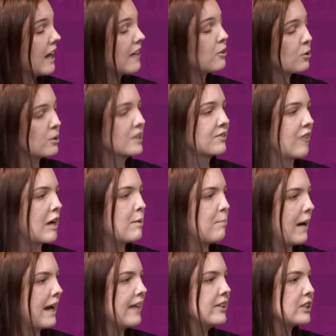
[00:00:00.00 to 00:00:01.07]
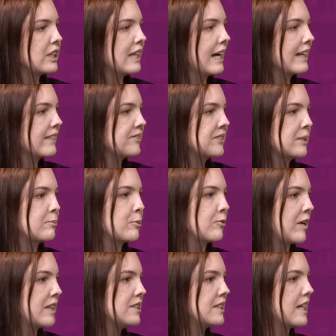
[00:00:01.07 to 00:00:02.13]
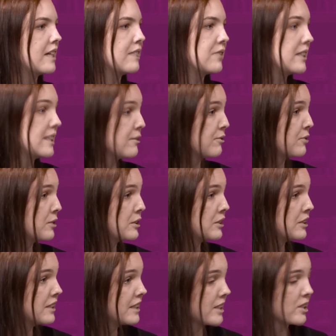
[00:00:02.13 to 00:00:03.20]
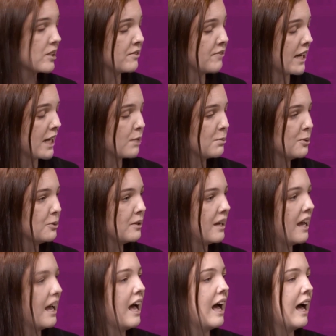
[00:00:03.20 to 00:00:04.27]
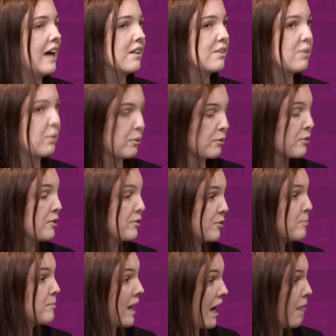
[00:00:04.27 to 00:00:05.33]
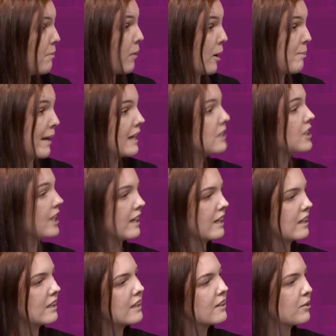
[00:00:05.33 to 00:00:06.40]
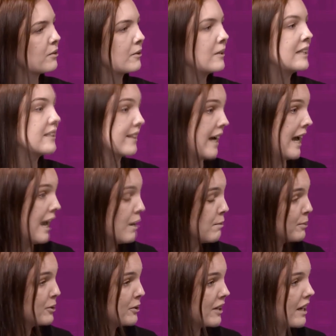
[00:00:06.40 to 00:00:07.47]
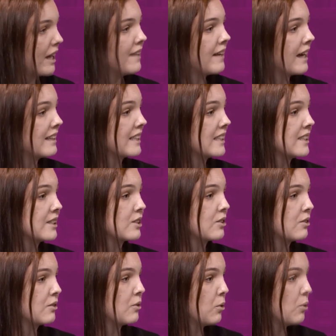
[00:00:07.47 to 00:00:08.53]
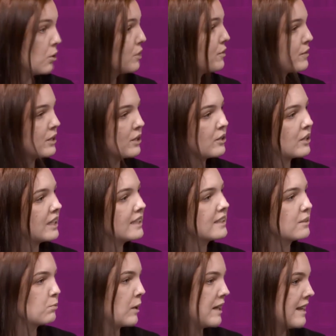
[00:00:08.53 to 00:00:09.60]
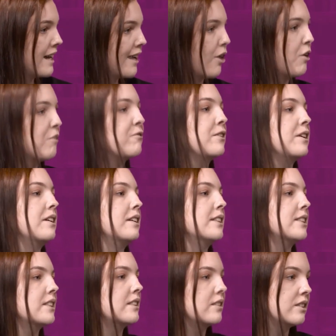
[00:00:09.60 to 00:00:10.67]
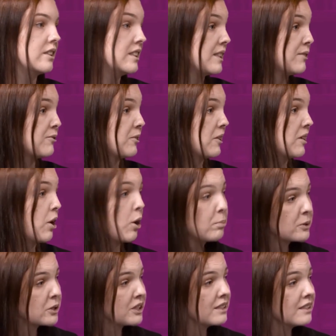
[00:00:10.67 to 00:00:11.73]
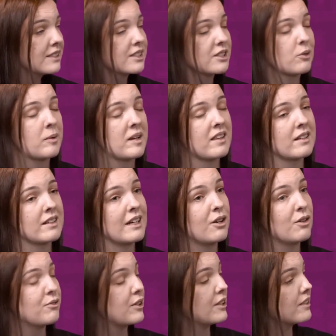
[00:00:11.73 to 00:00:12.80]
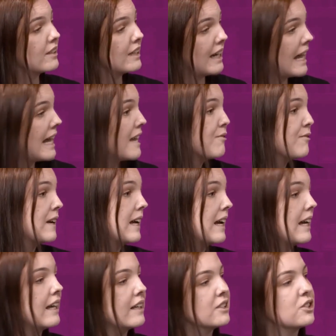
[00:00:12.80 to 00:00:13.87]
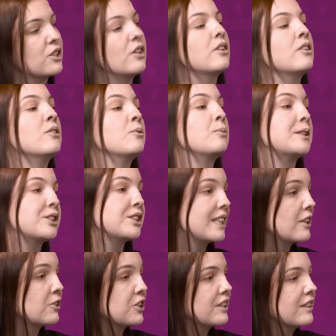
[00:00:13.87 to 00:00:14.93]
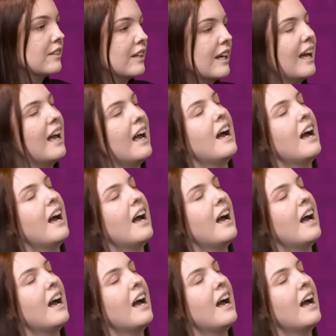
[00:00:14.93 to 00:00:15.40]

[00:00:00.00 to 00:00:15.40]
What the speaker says: that course finder page, and that gives them a rundown of the different units that are available. And through from that web page, they can click through into the handbook, and that lists all of the units, when they're offered, the different options, so whether they're offered evening, external, which session,